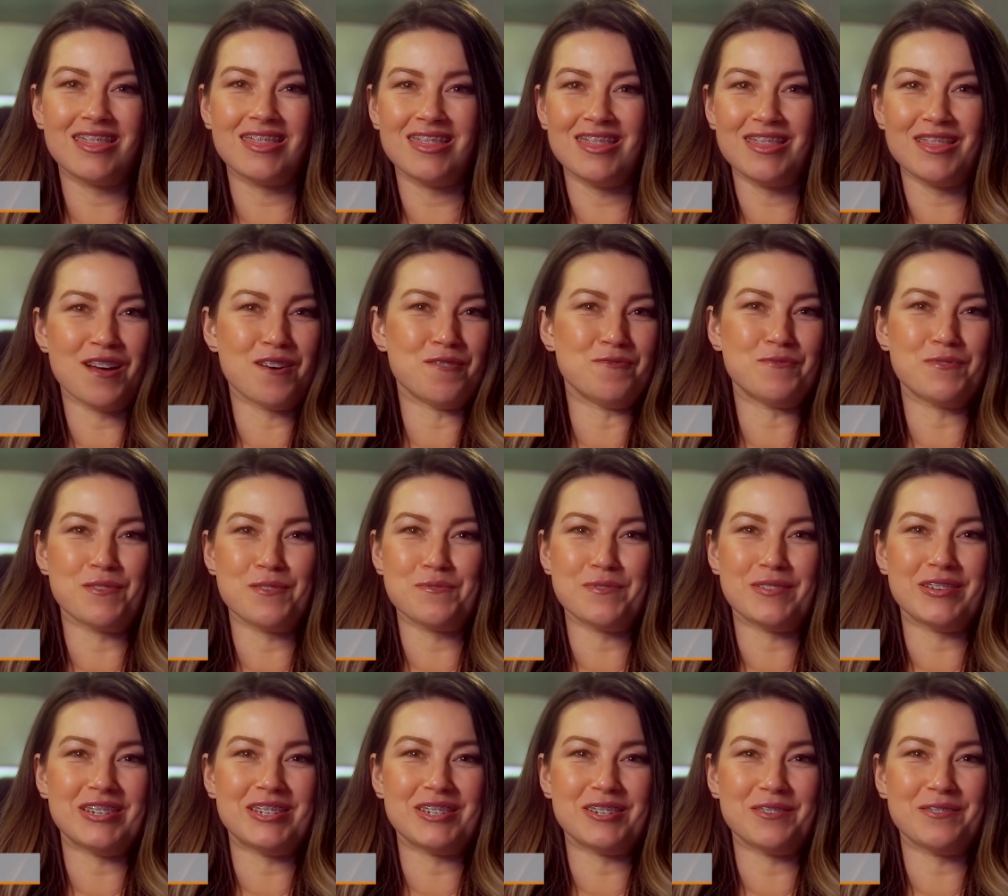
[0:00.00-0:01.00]
love what
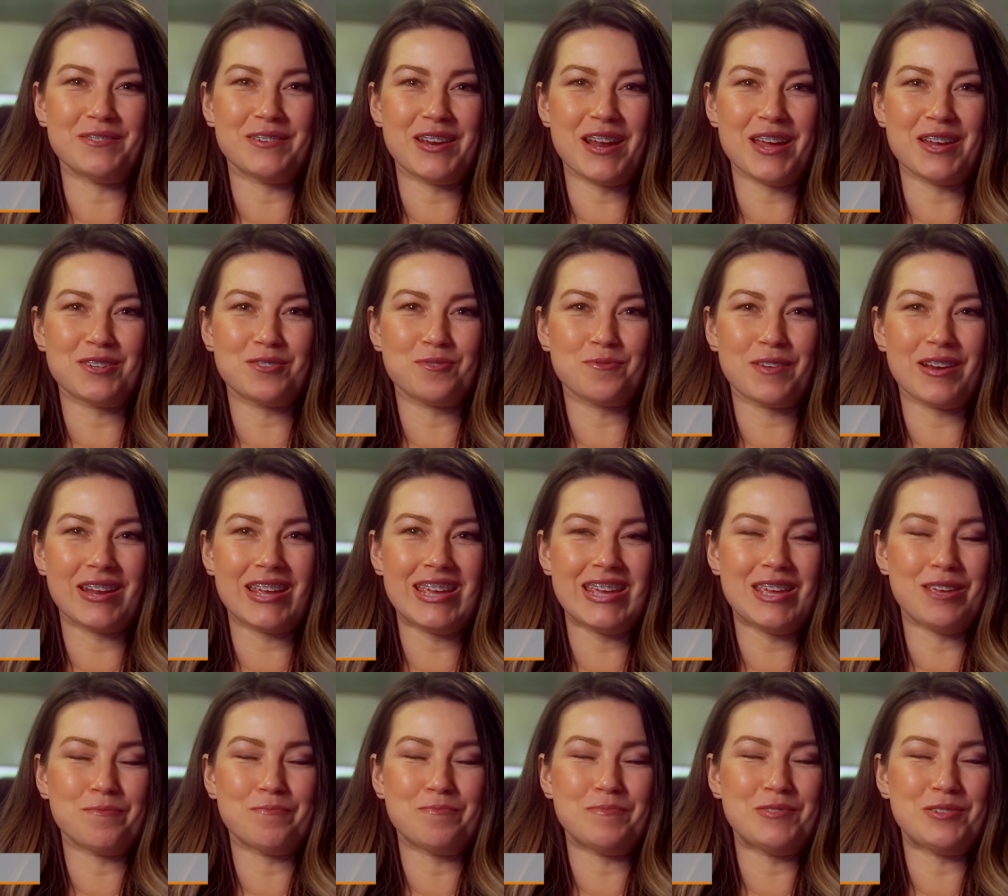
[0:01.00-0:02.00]
we do and I just want
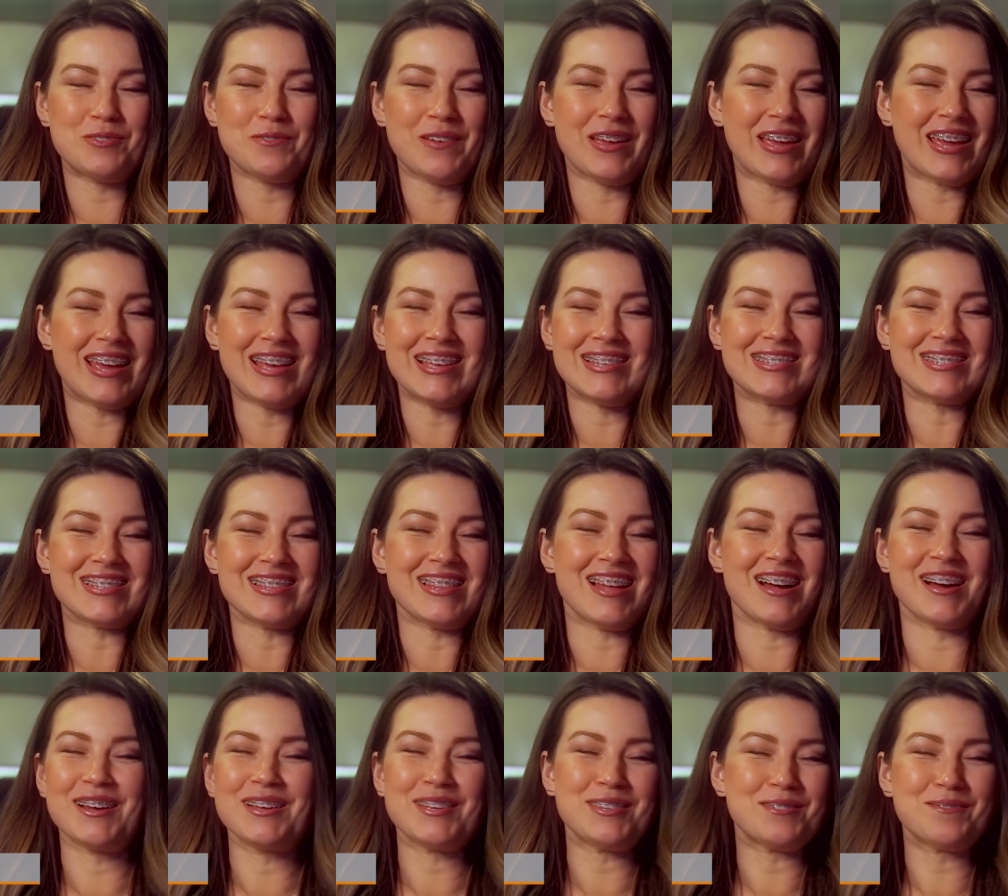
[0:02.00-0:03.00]
to keep doing it as
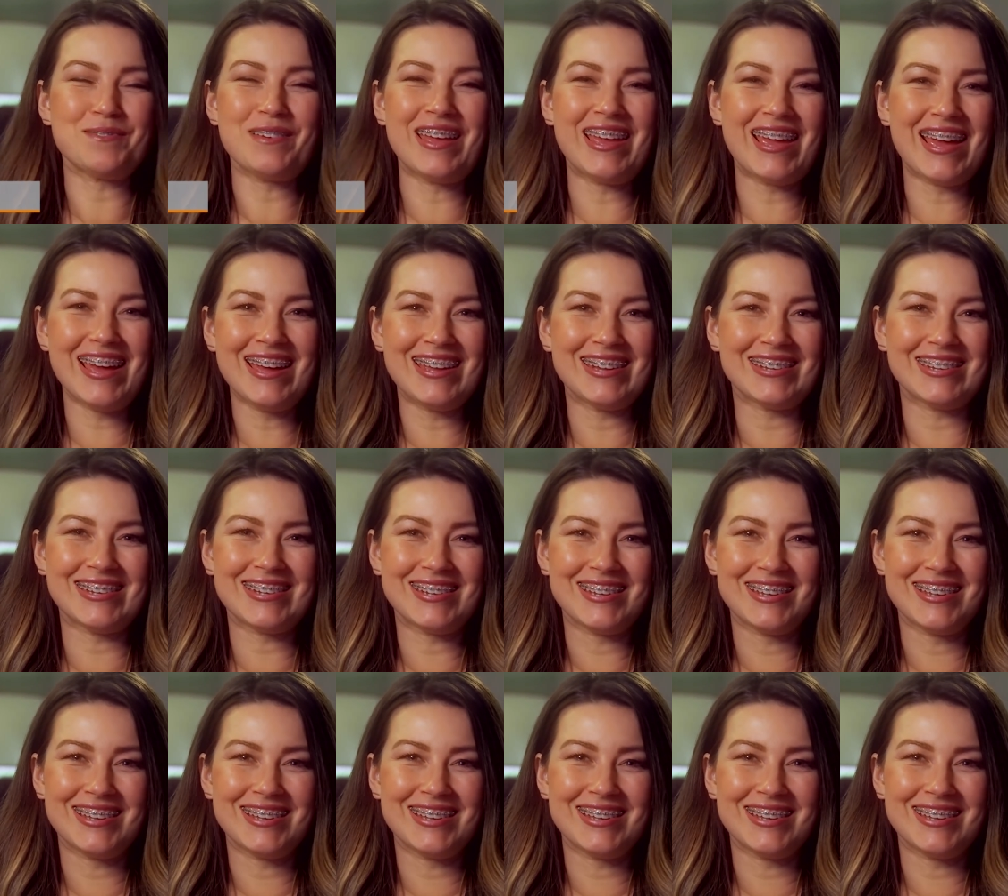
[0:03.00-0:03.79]
long as we can.